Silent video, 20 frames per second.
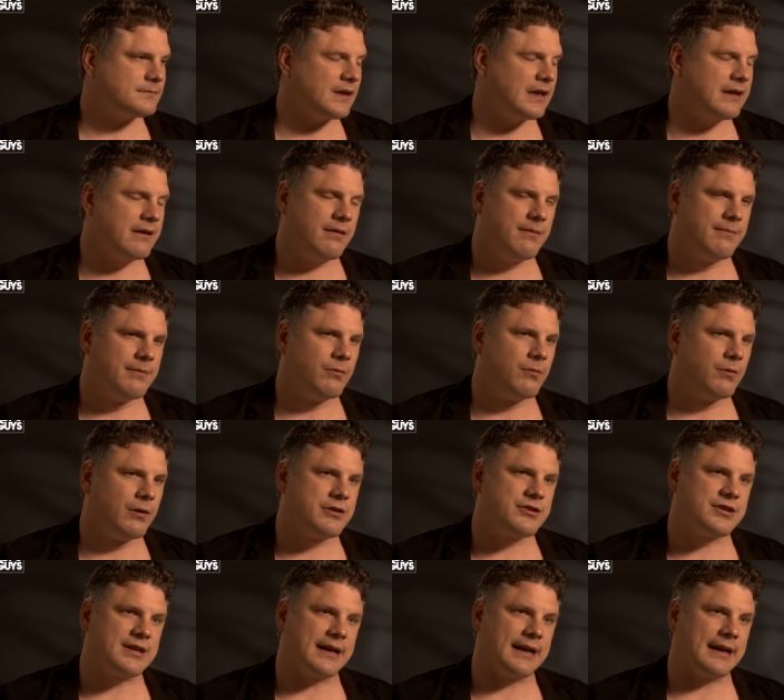And I remember
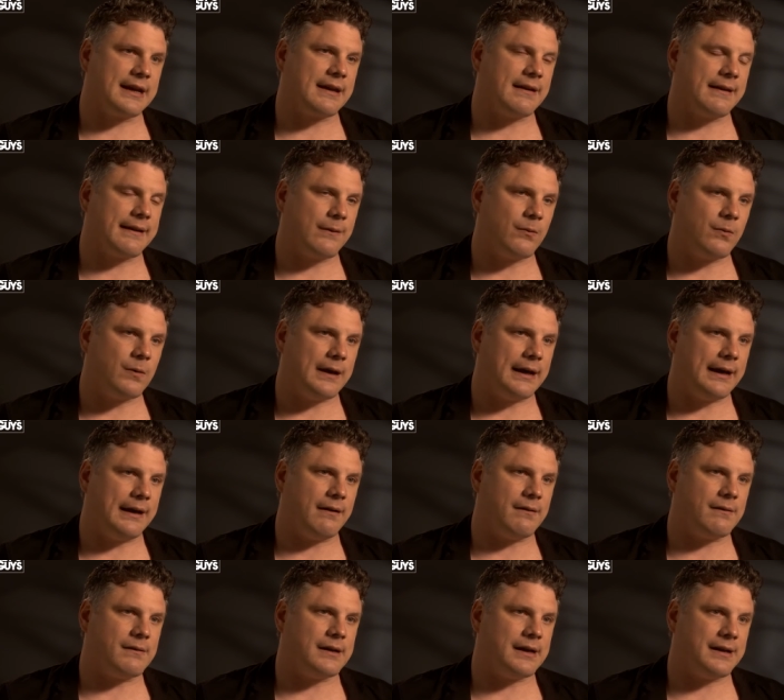watching it, going,
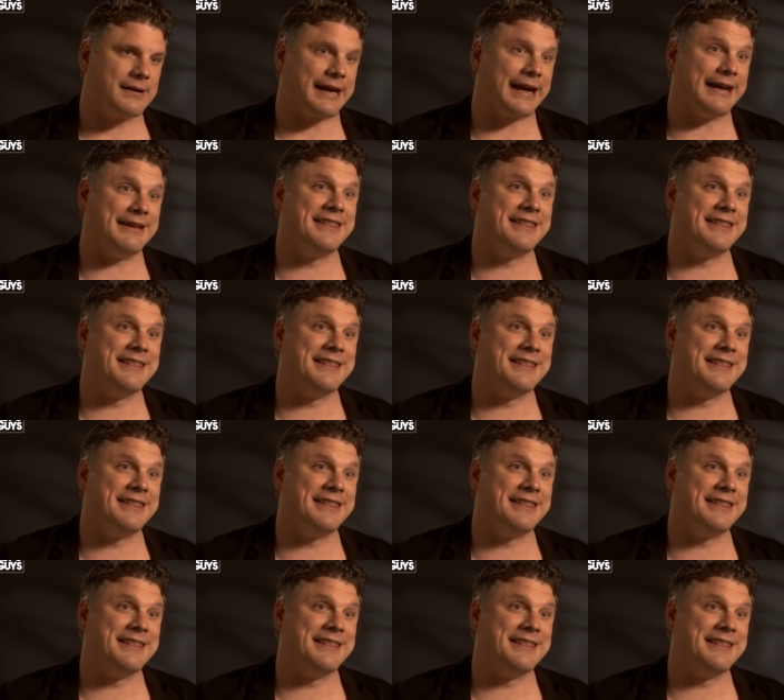"Wow, okay,